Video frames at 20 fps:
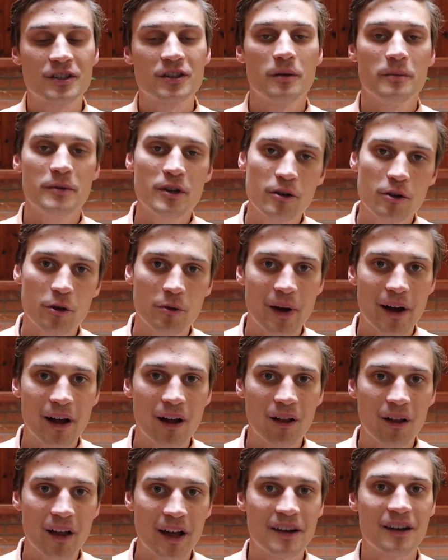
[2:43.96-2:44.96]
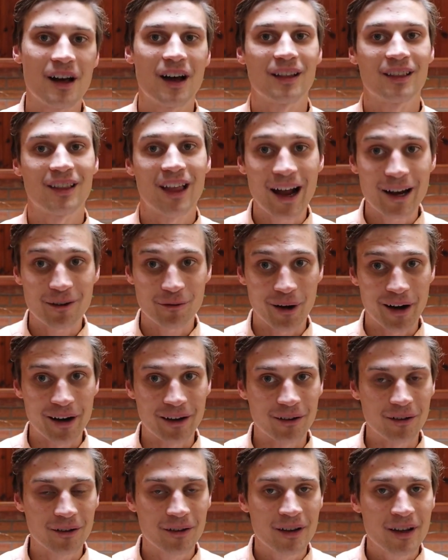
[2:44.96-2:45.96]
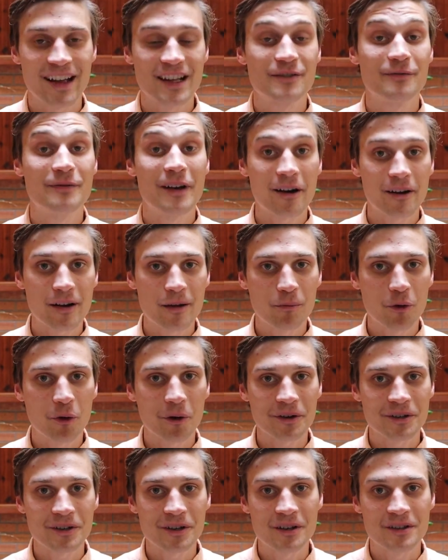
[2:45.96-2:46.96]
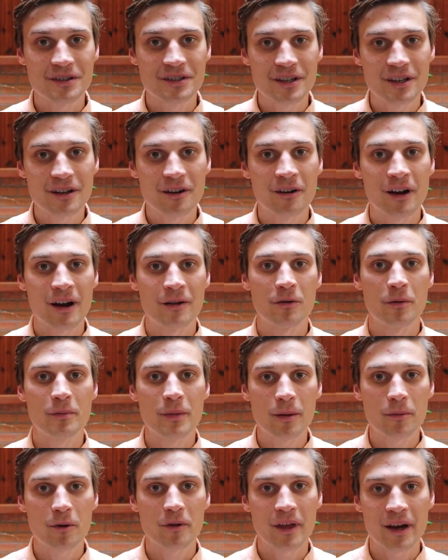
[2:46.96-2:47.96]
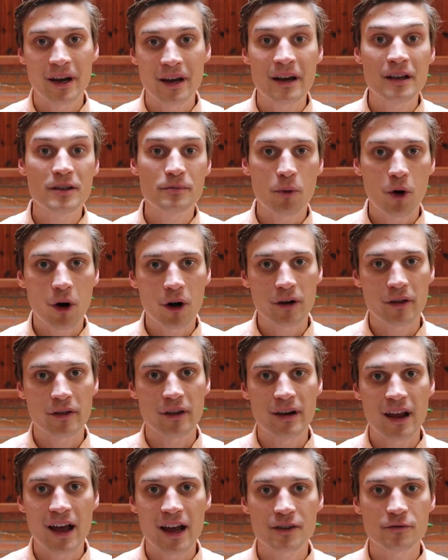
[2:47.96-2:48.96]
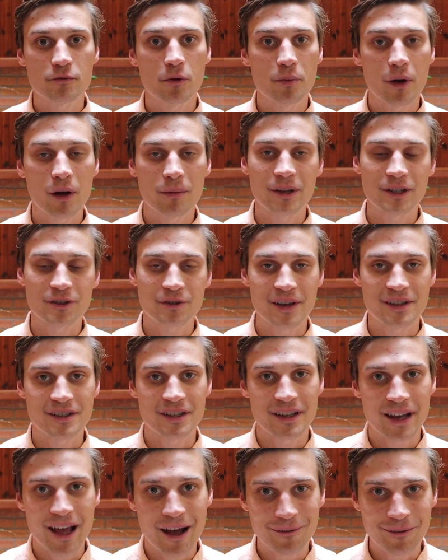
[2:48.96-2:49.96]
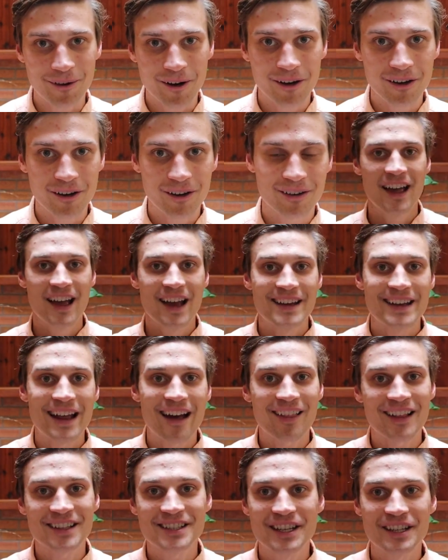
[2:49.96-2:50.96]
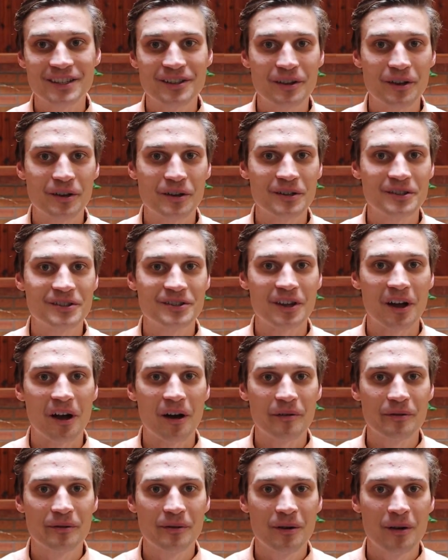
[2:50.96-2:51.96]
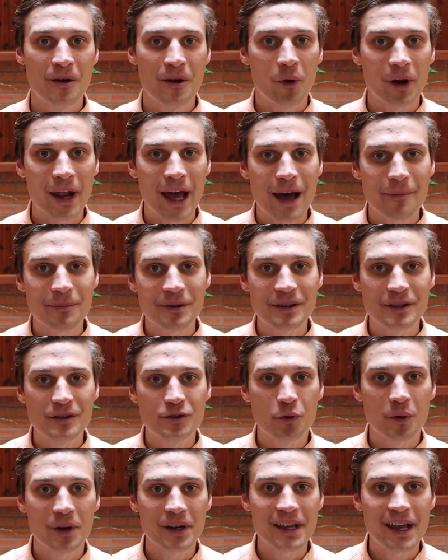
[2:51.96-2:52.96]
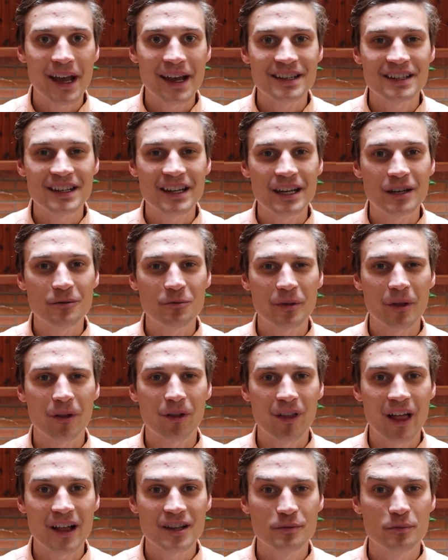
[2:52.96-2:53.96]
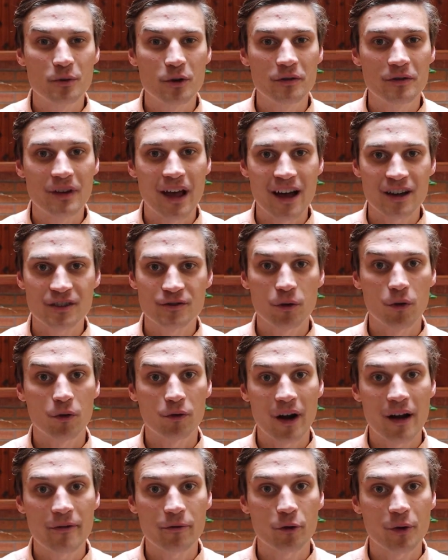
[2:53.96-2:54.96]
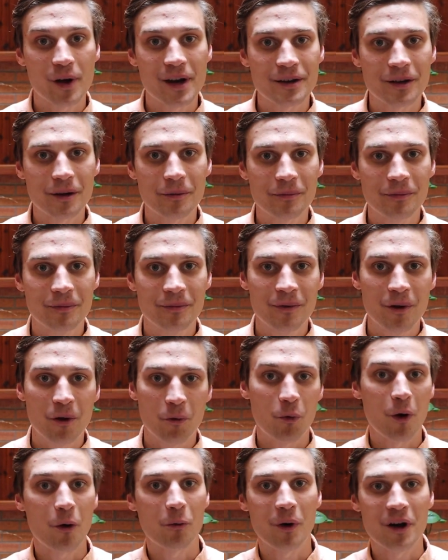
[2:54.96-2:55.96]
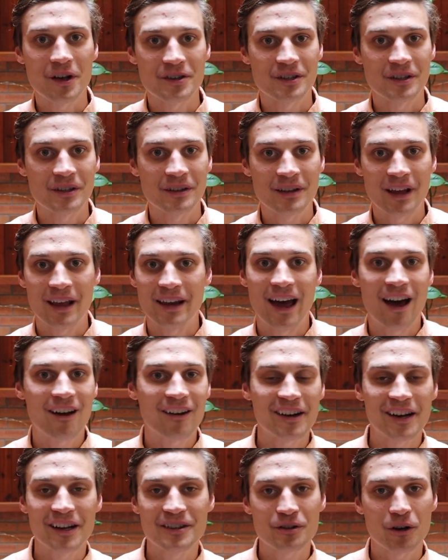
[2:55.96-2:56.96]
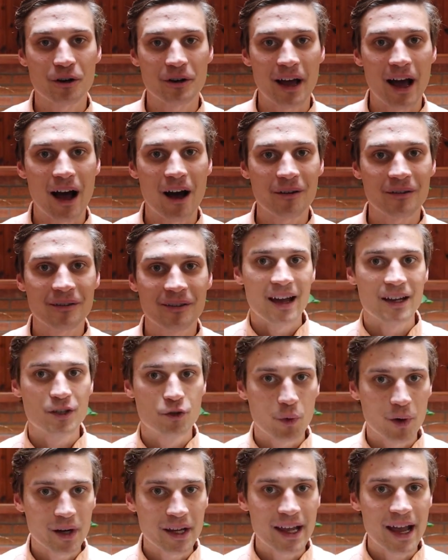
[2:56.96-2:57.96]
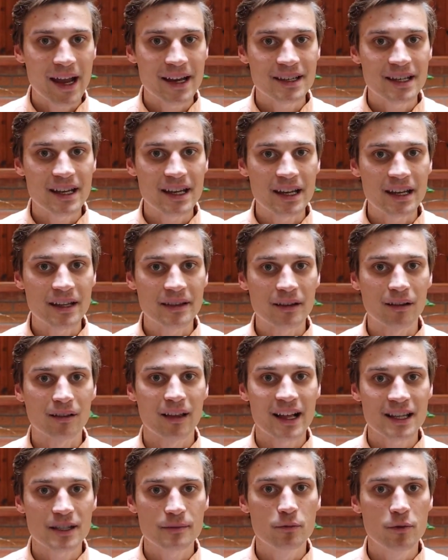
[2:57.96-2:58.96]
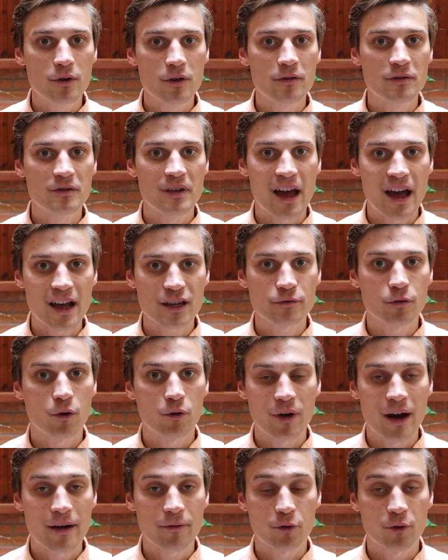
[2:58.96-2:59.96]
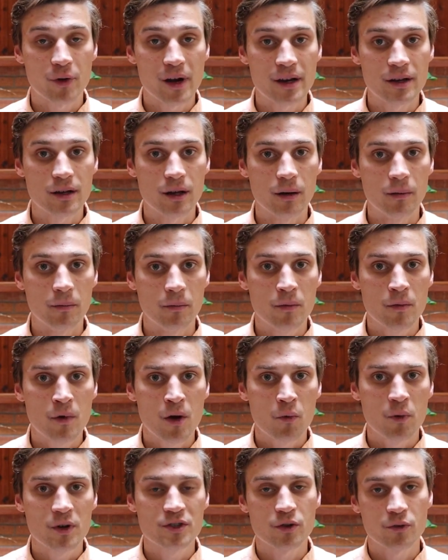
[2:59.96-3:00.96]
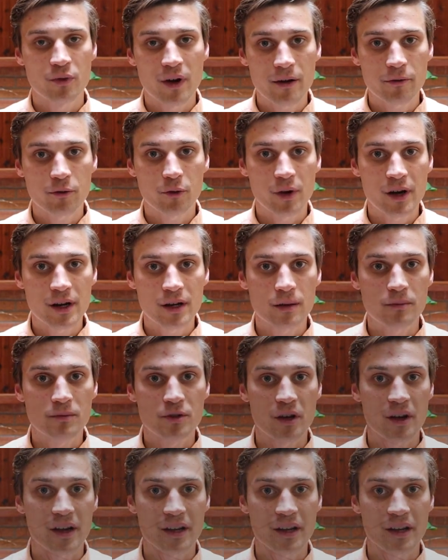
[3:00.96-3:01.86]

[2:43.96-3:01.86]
is commuter rail and not light rail, it's very important to consider and remember that it is part of the Nashville Public Transit Network. Now let's get to the good stuff. What happened in 2018 with the Let's Move Nashville referendum? What was it, and how did it turn out? In 2018, the Let's Move Nashville referendum was a referendum to